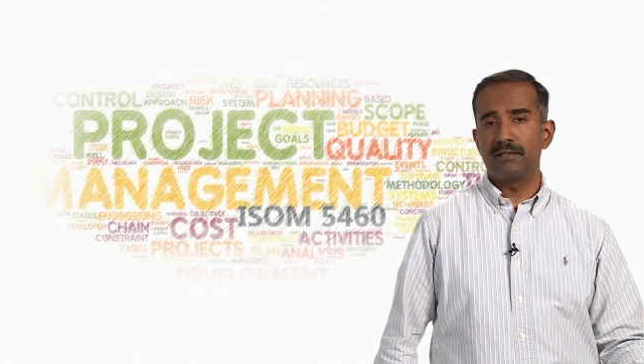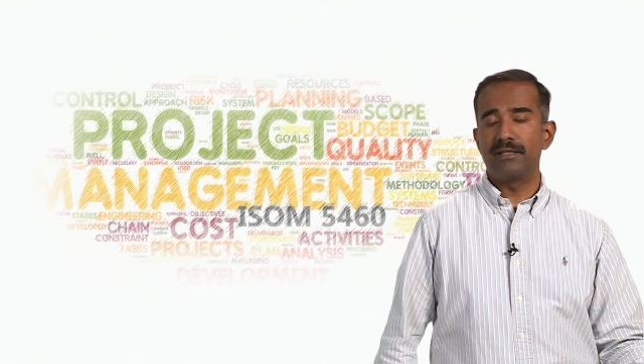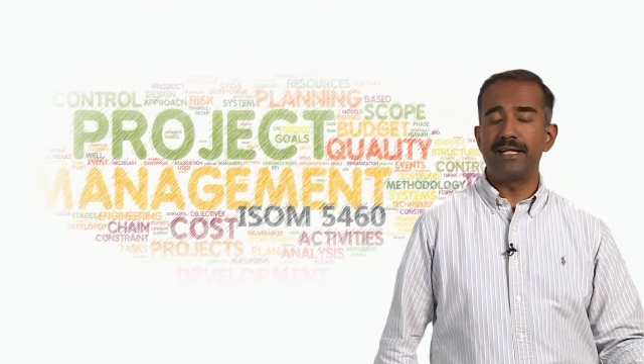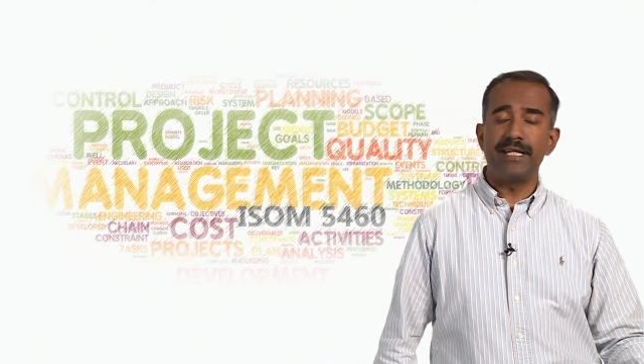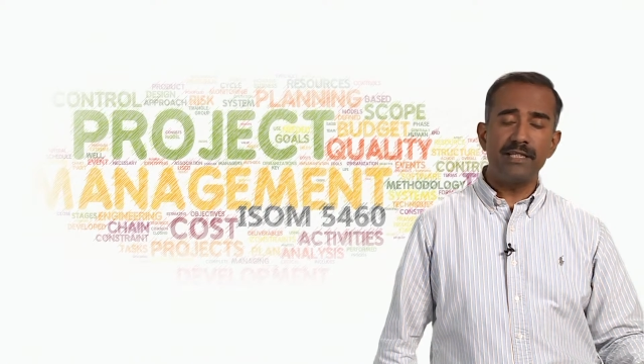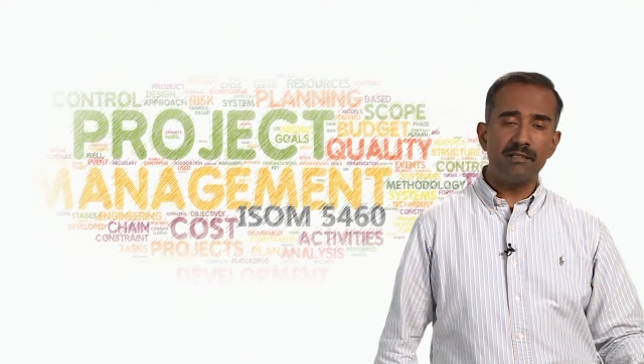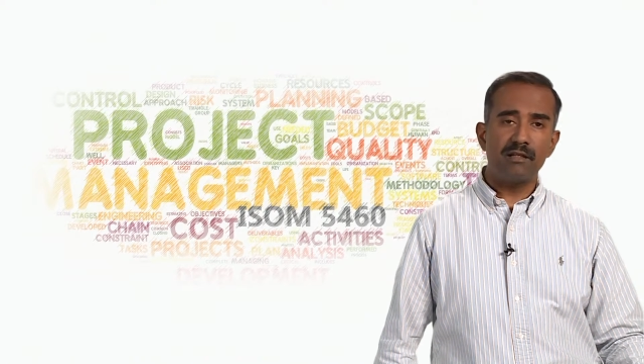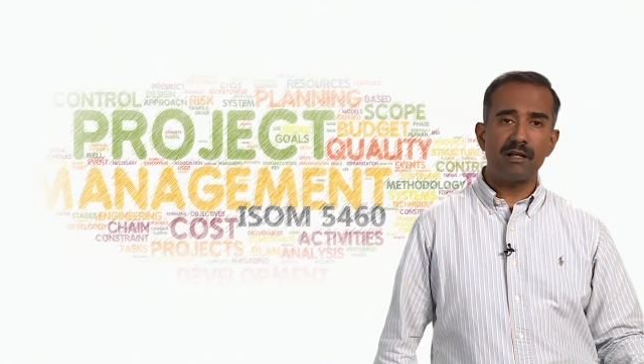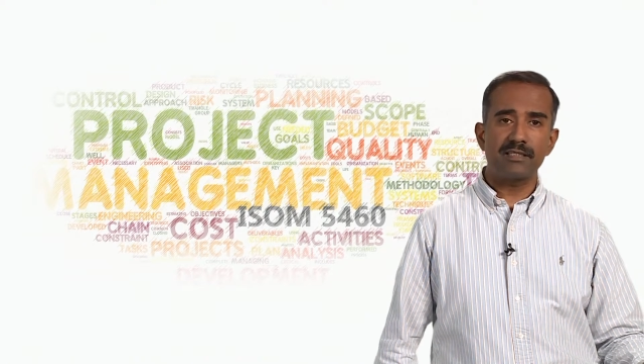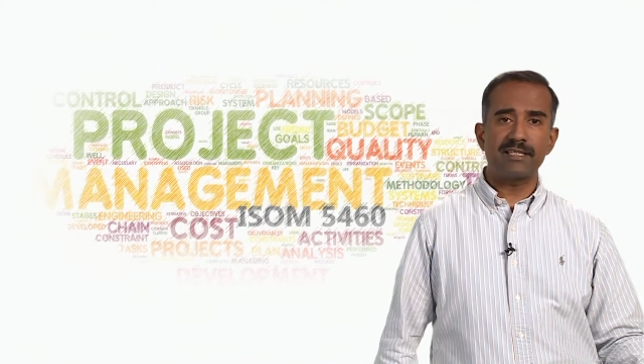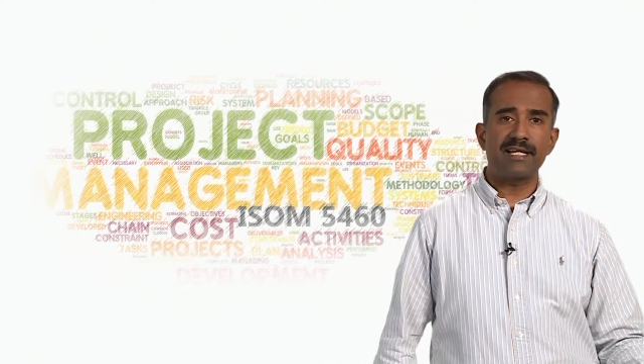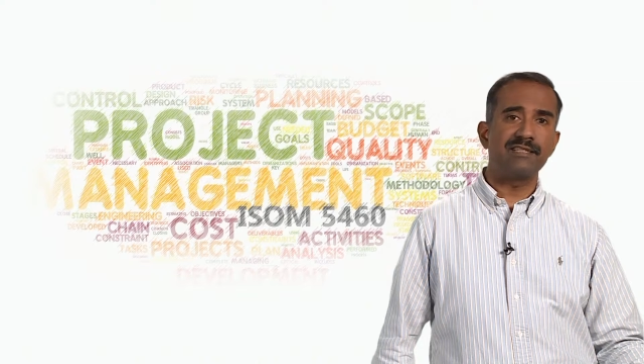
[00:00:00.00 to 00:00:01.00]
The
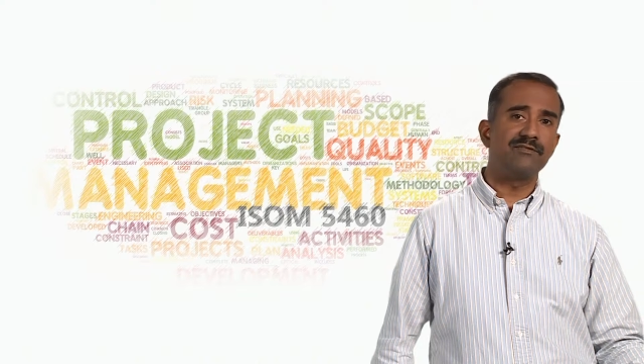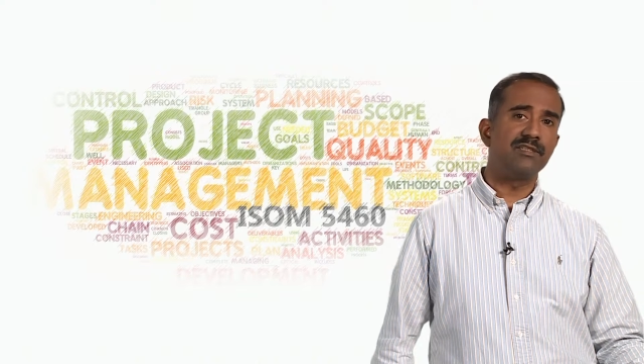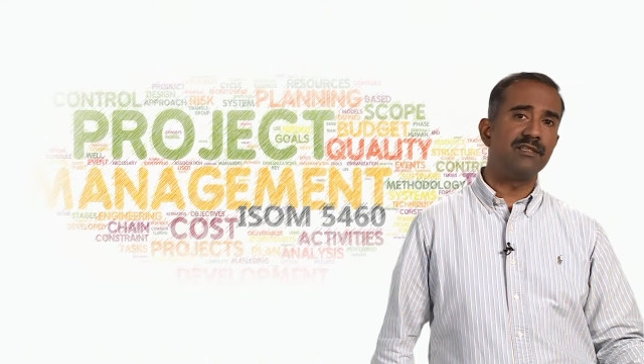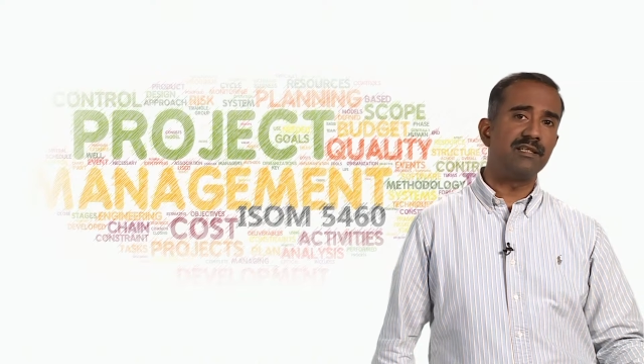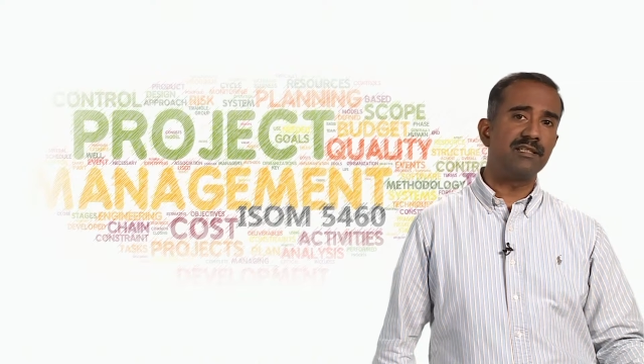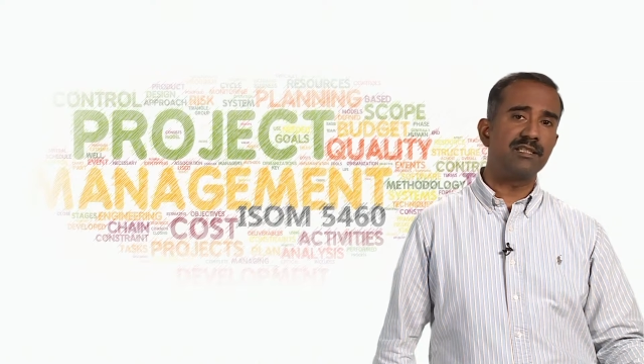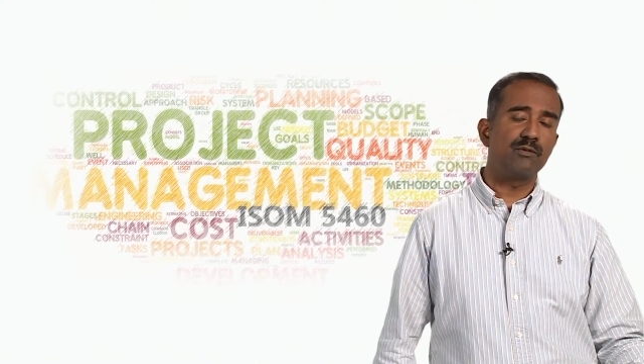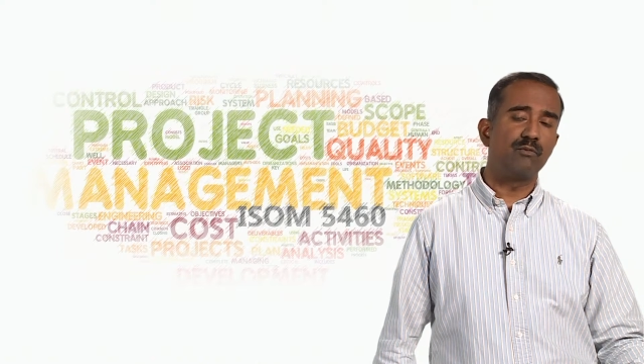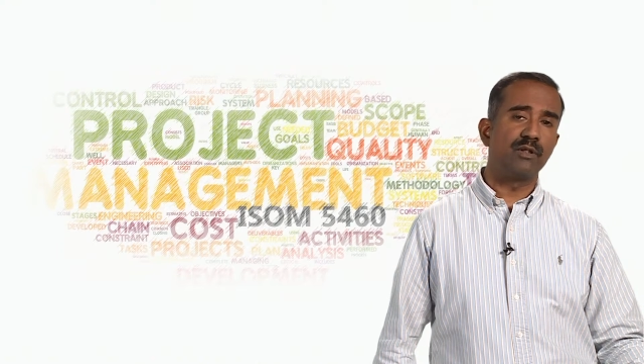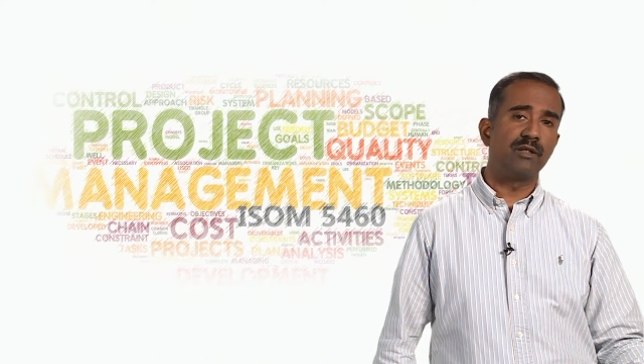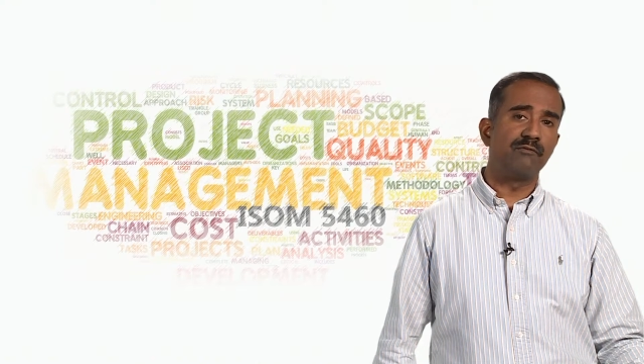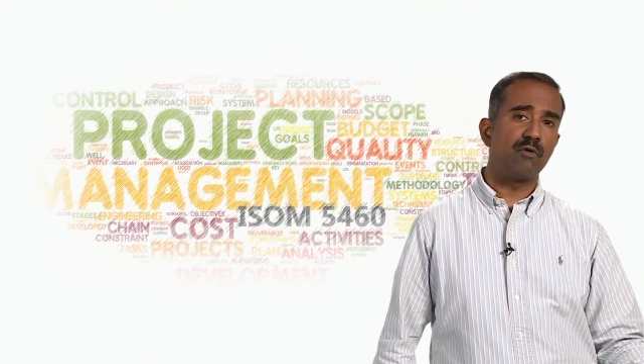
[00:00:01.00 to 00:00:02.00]
in-class activities
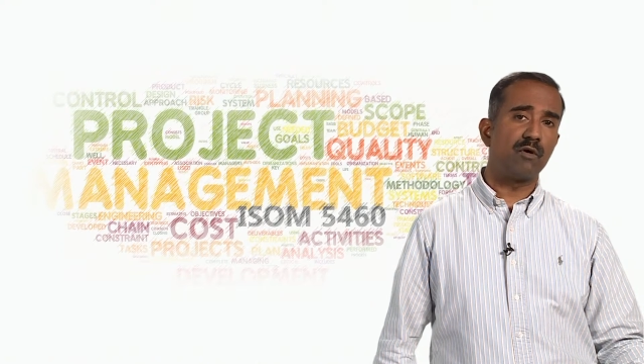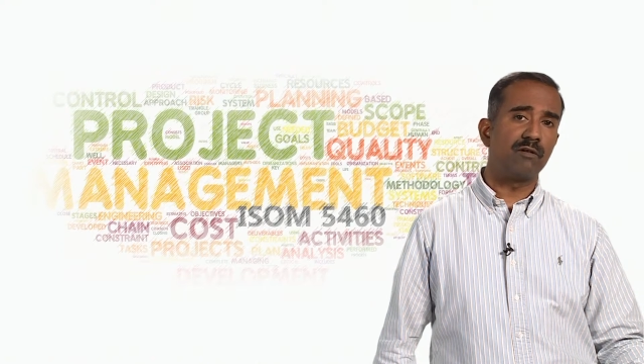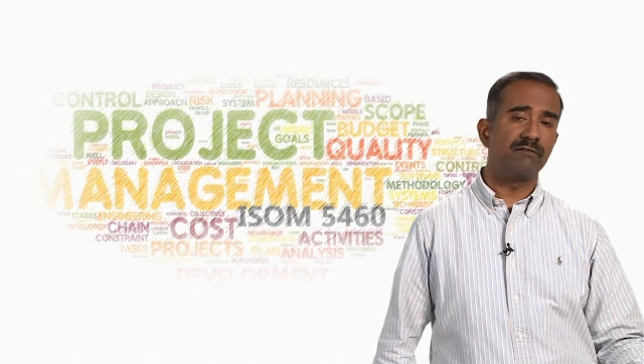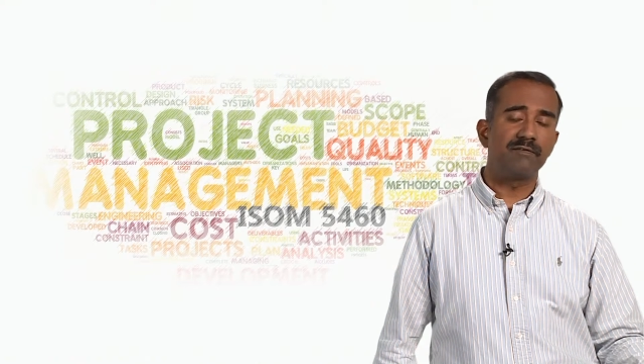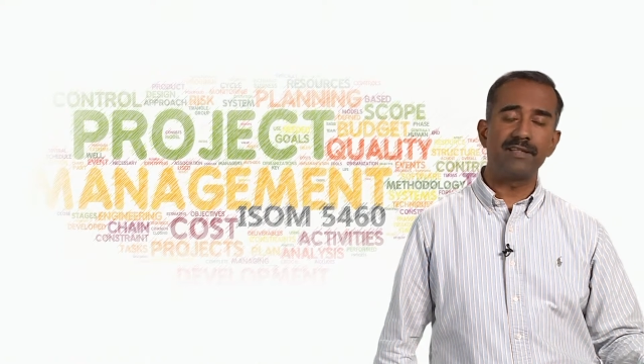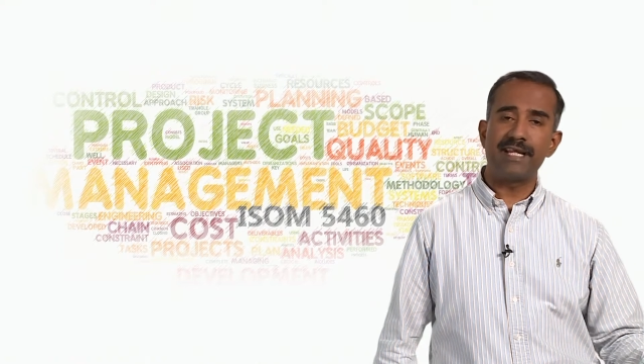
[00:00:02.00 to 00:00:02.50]
will involve